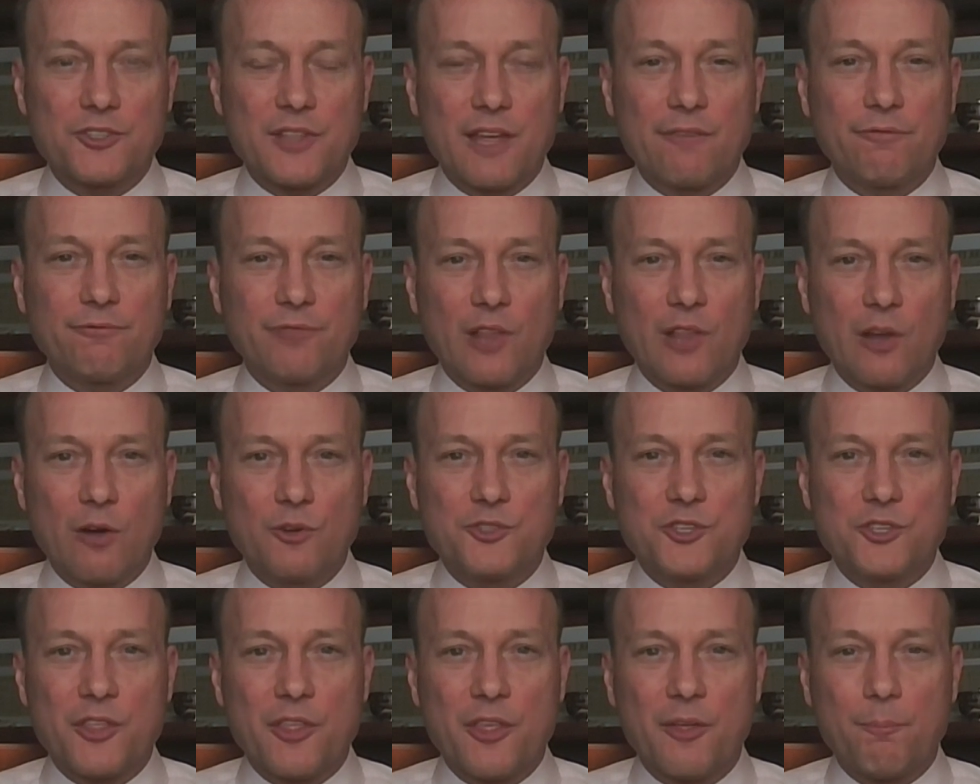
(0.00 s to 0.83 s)
that
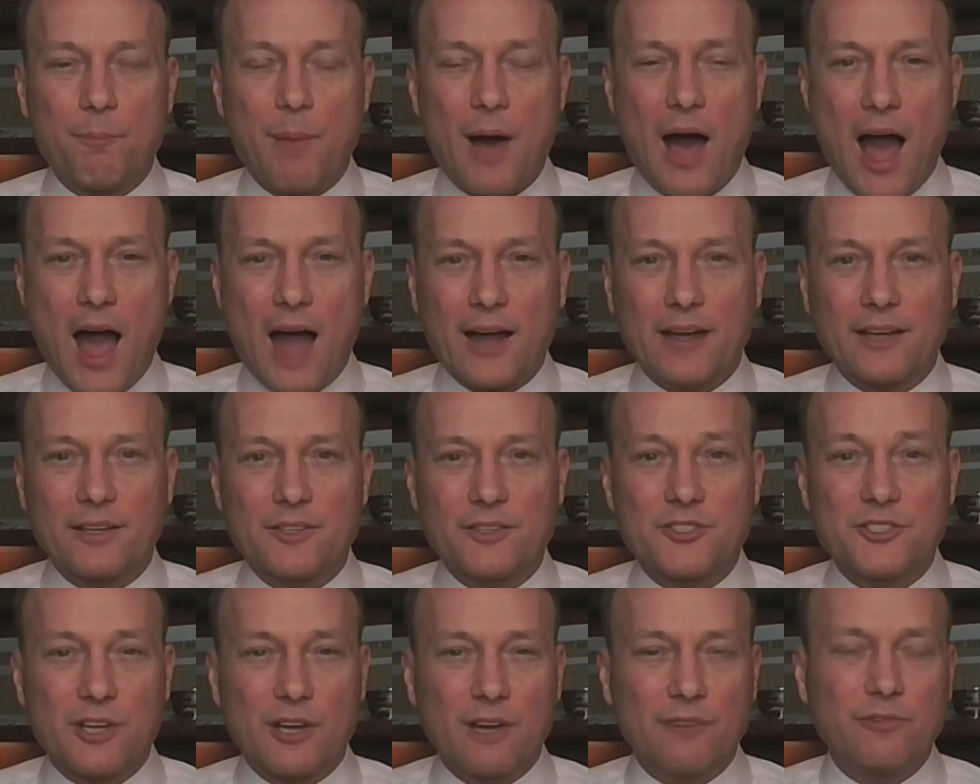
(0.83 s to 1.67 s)
flows into the
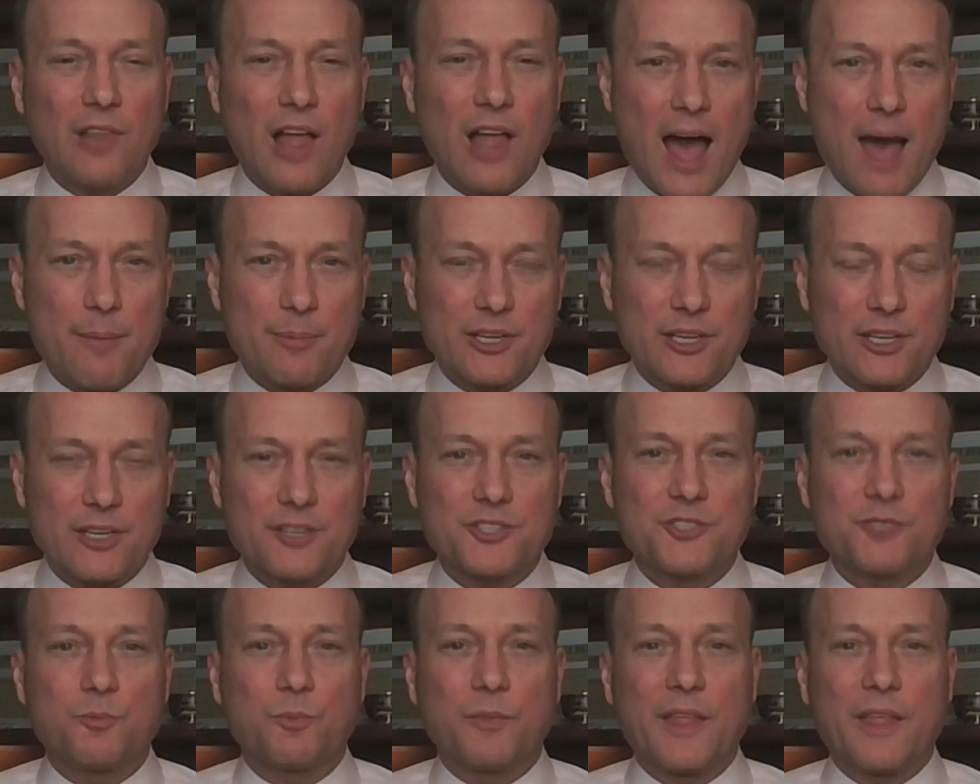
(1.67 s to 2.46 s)
pockets of lobbyists,